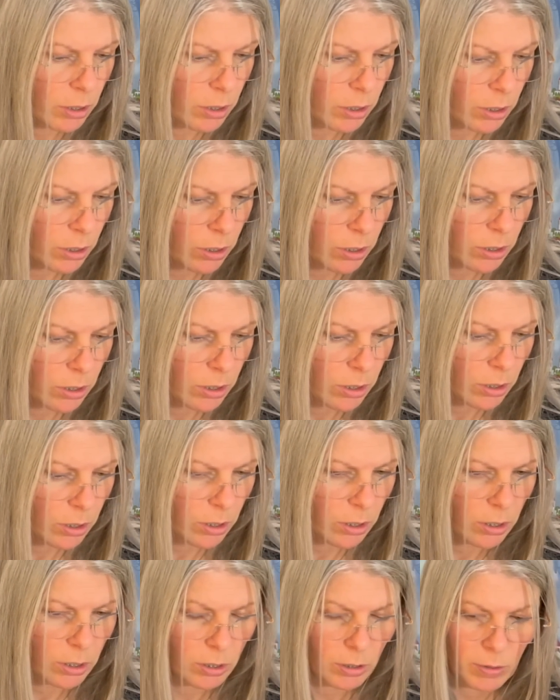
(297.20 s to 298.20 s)

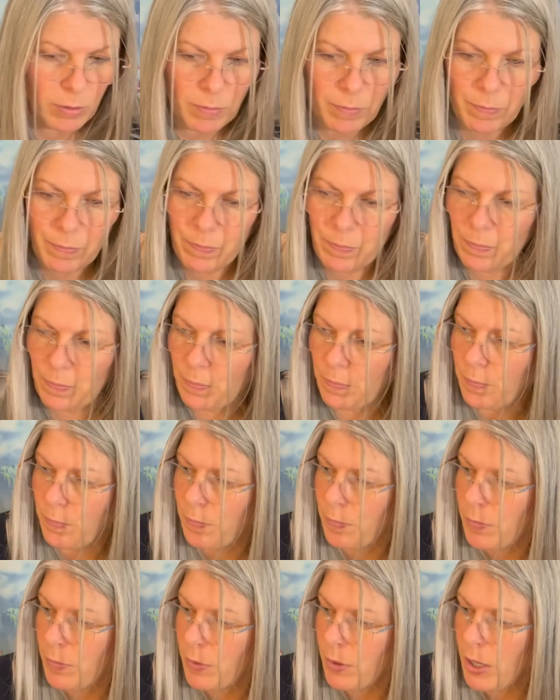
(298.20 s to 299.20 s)

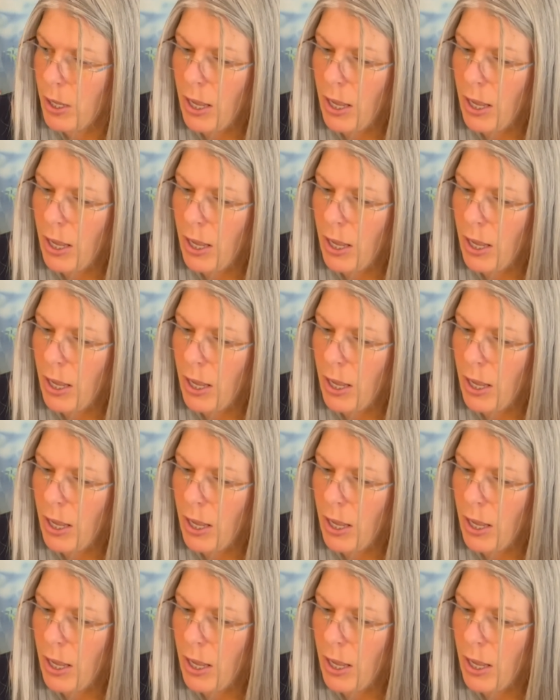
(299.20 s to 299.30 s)
Nothing is said.